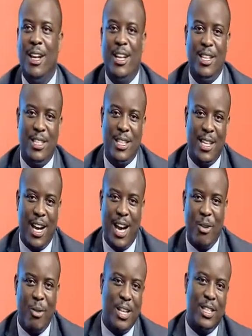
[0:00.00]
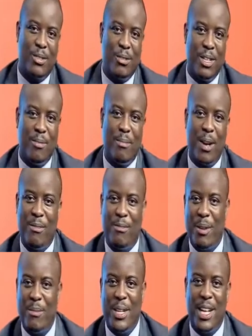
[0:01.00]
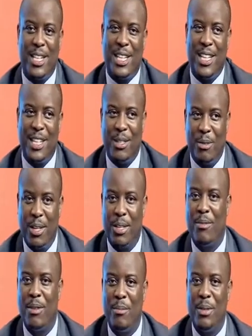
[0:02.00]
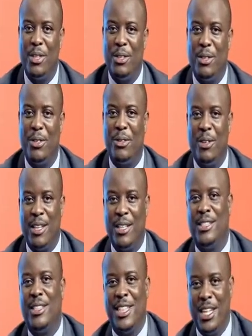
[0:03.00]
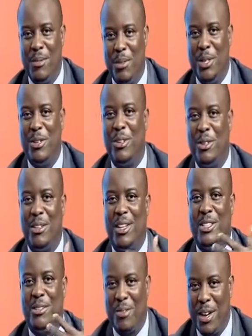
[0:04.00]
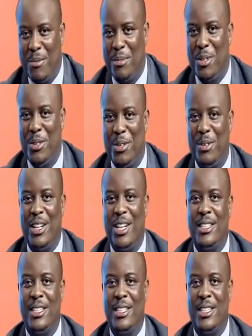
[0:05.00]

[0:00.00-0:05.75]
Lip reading: And say, I want to leave my family at a net worth of $1 million, $10 million, or $5 million,